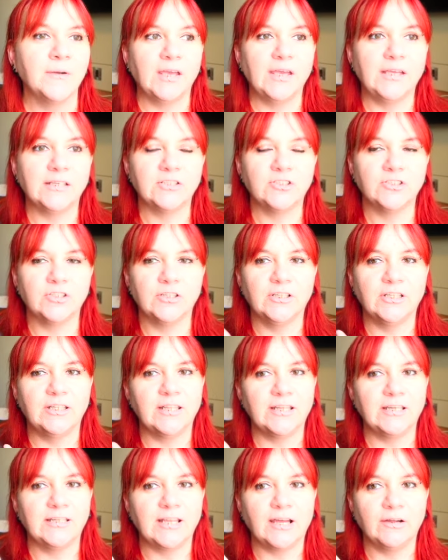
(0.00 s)
it suddenly
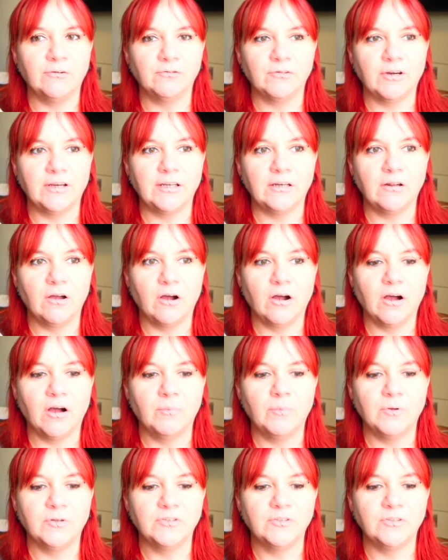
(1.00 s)
then downgraded
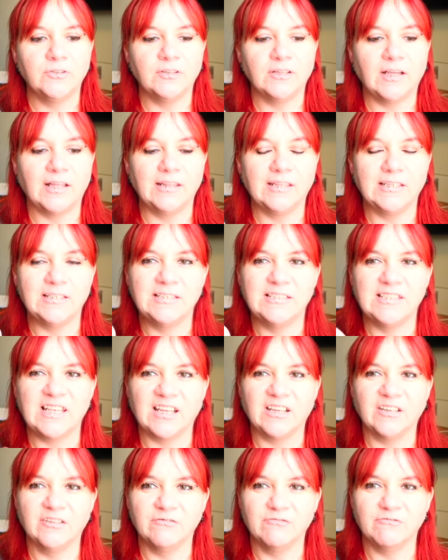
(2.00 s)
Harper to like this
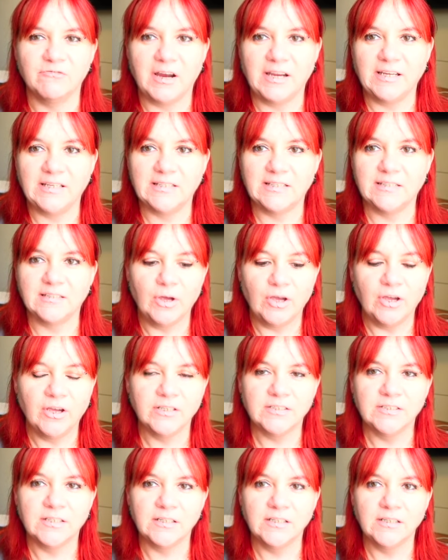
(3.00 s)
second-rate
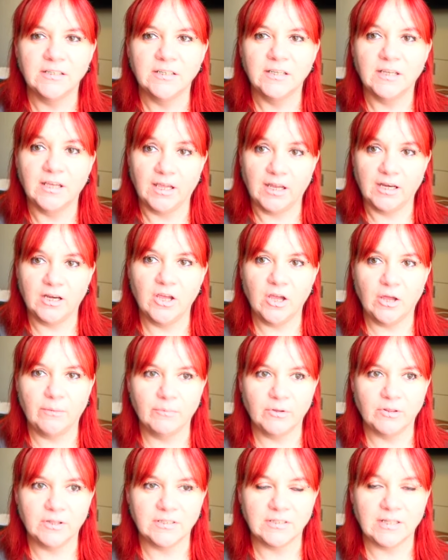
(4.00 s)
person in her
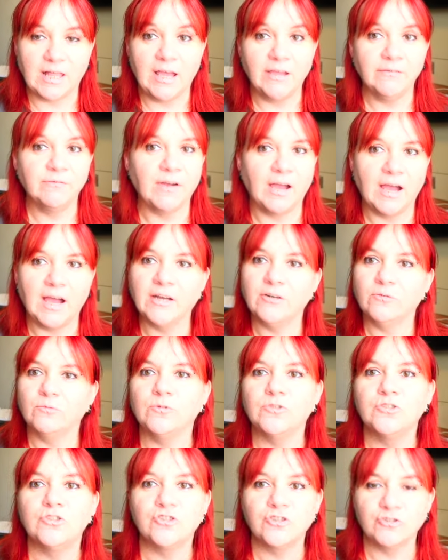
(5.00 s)
mother's life, and
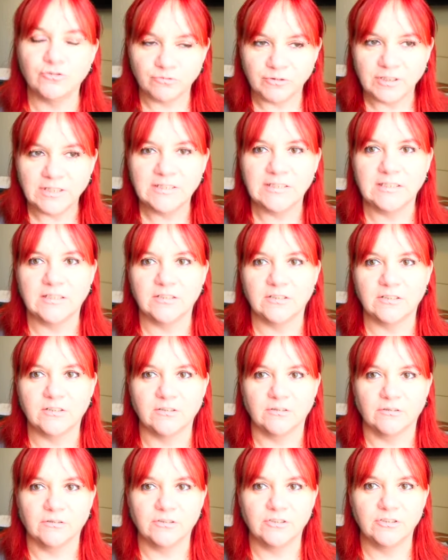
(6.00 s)
was treated as
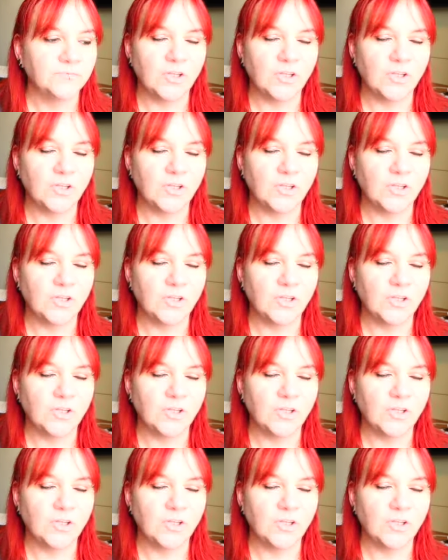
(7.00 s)
such.